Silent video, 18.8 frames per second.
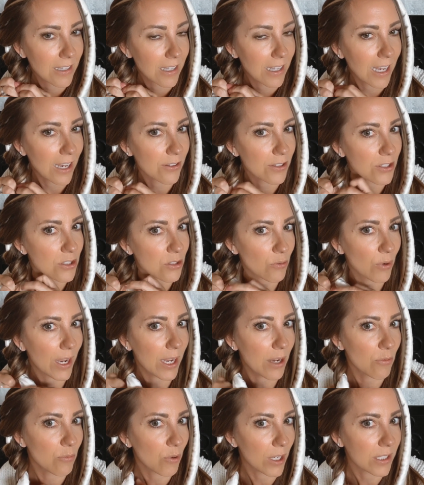how the sway
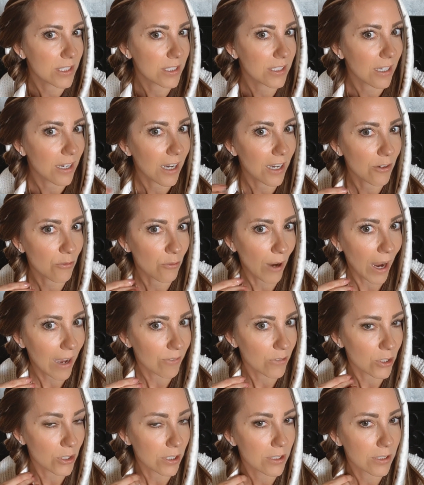wants to
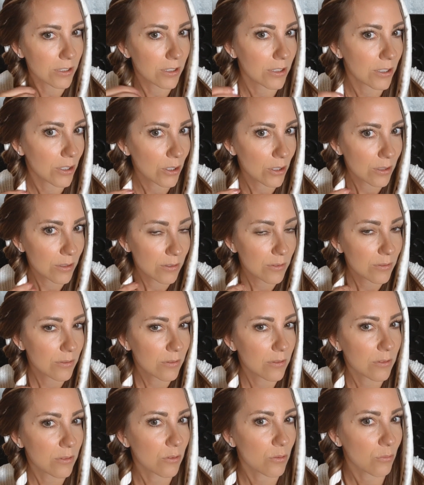unravel
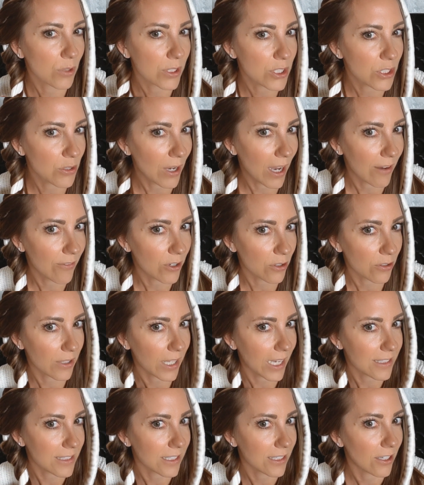once you have your
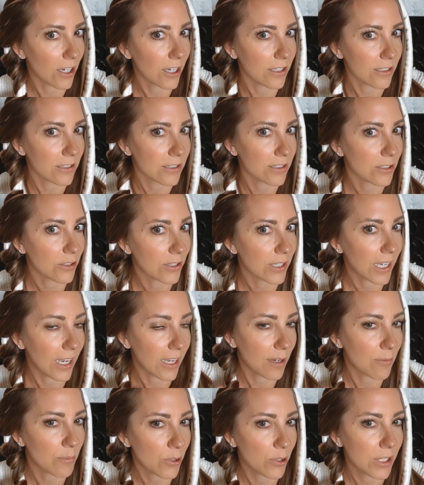elastic on. So again,
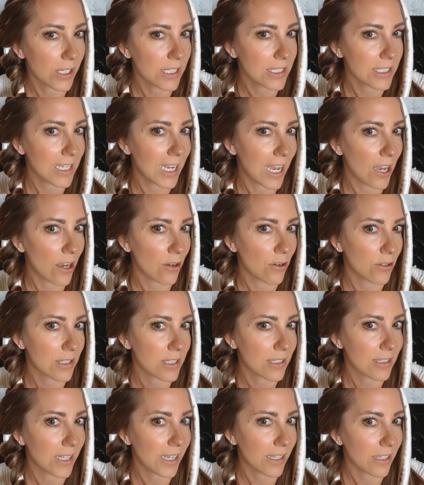I'm pulling it down
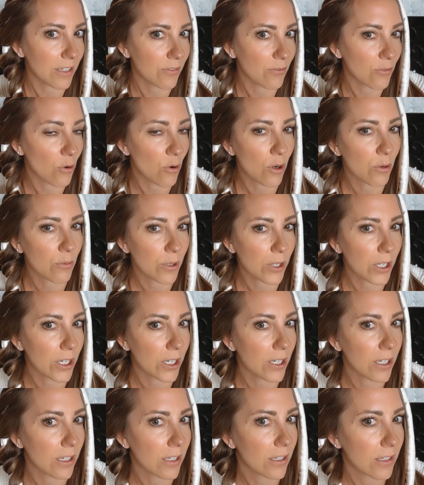slightly
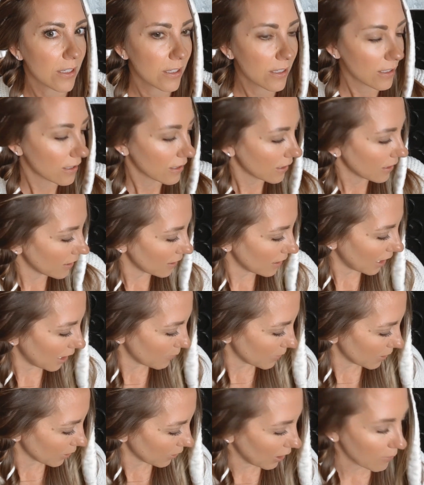forward, and now I'm
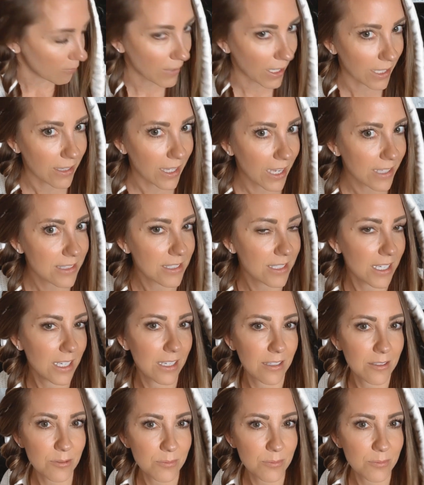gonna grab my elastic.